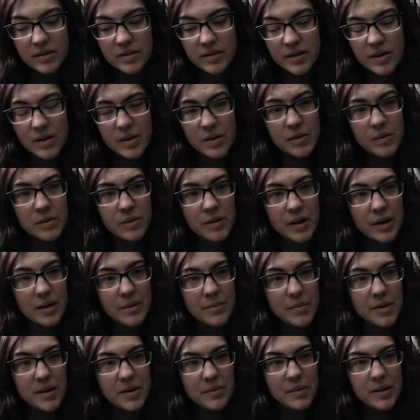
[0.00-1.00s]
no, like
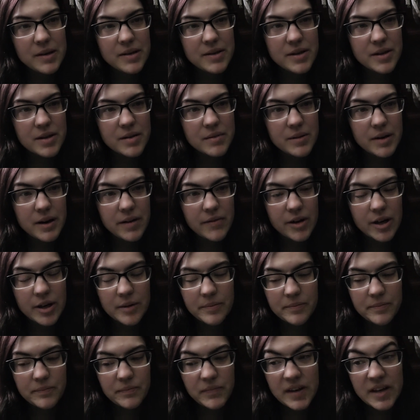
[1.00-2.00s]
midwinter, whatever,
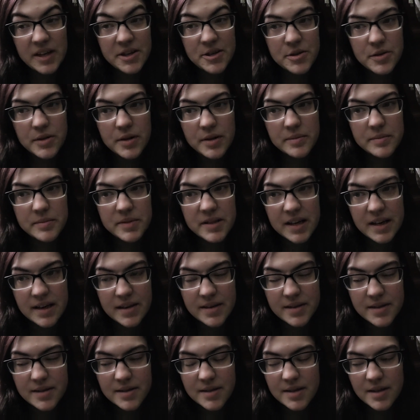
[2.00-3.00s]
interim
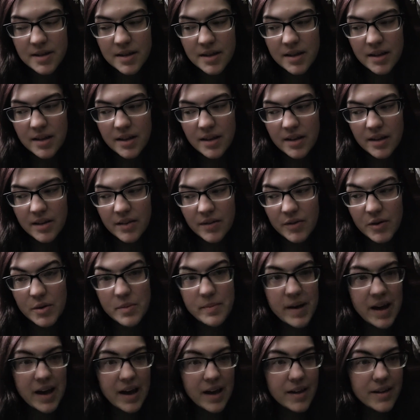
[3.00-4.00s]
test for
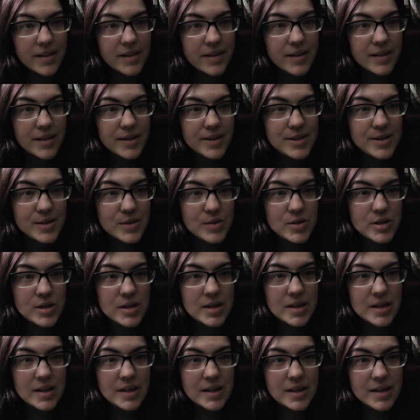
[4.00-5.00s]
math. So
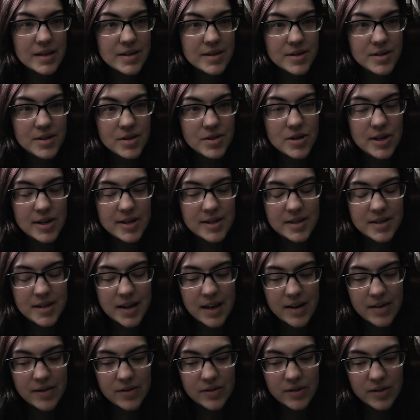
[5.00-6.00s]
she gets to dress
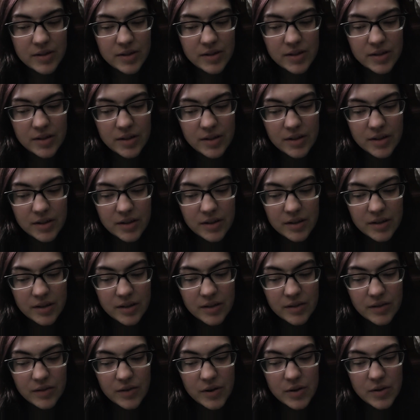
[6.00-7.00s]
down
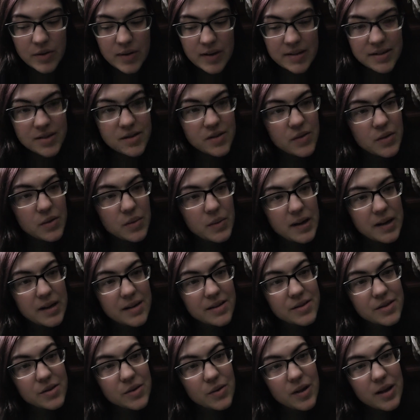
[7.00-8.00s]
for the rest of the week.
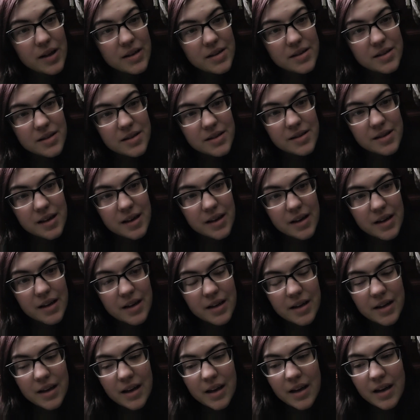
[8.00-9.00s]
So that's
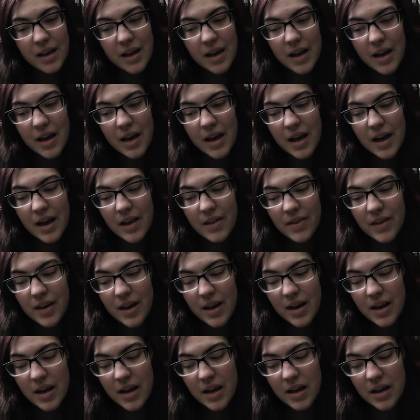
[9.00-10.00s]
exciting. And
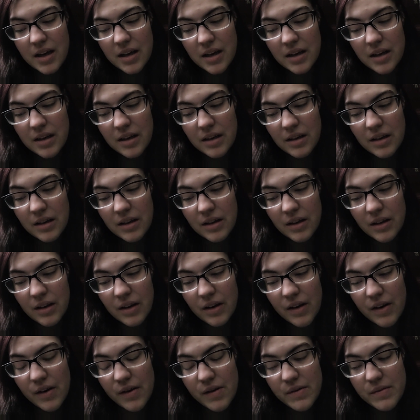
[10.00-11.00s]
then
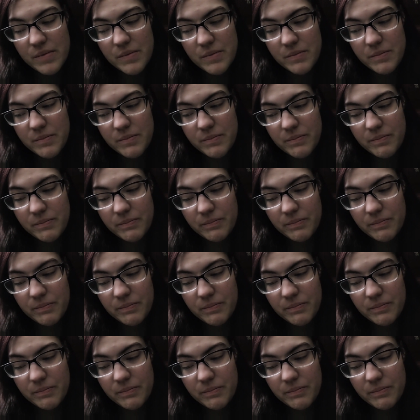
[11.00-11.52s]
um,